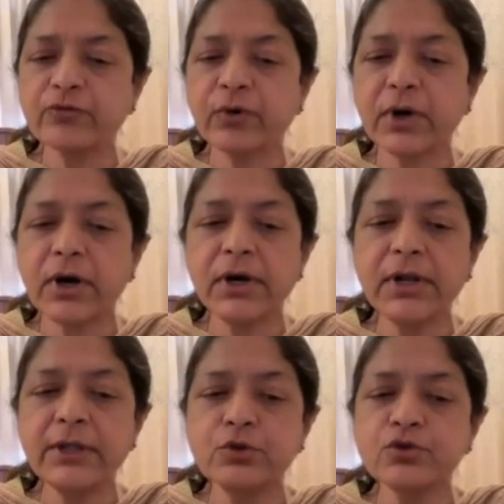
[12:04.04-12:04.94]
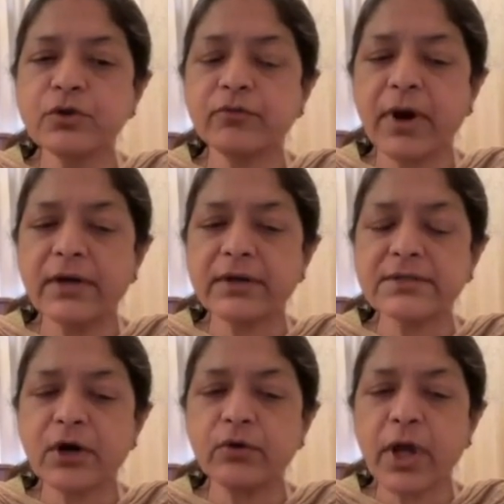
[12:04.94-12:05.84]
for early use of
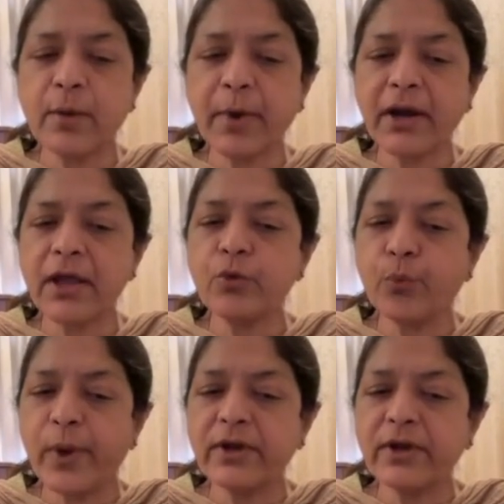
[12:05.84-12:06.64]
ultrasound MRI when